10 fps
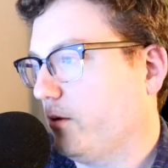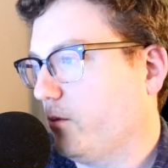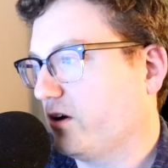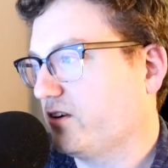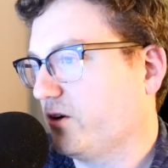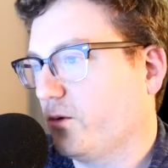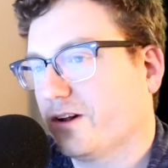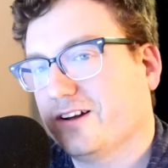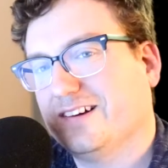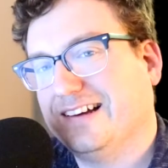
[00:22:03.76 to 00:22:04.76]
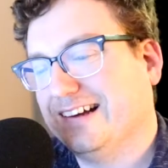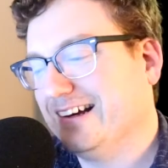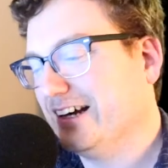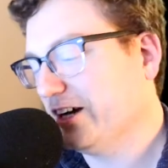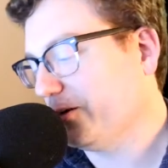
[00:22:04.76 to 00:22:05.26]
wonder
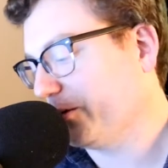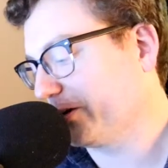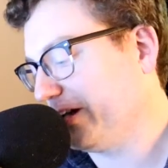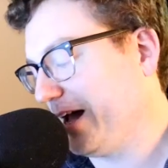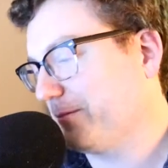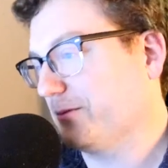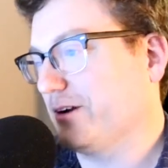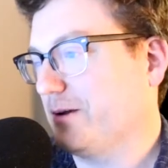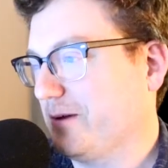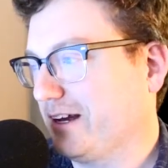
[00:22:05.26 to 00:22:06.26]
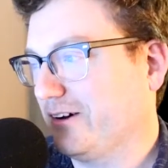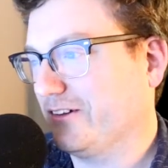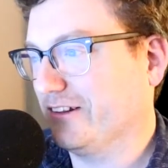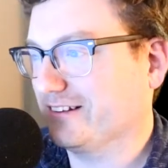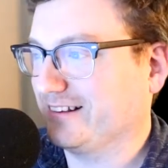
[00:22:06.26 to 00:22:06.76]
what'll happen when I make all
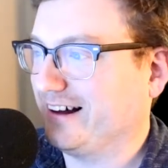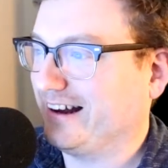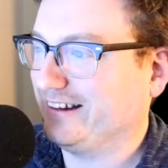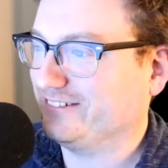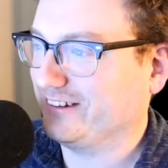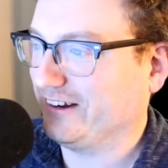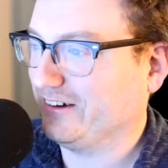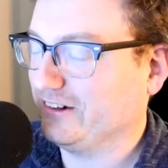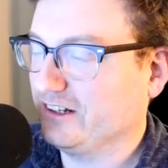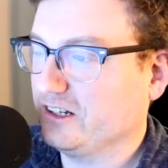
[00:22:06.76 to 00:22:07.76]
this live, you know?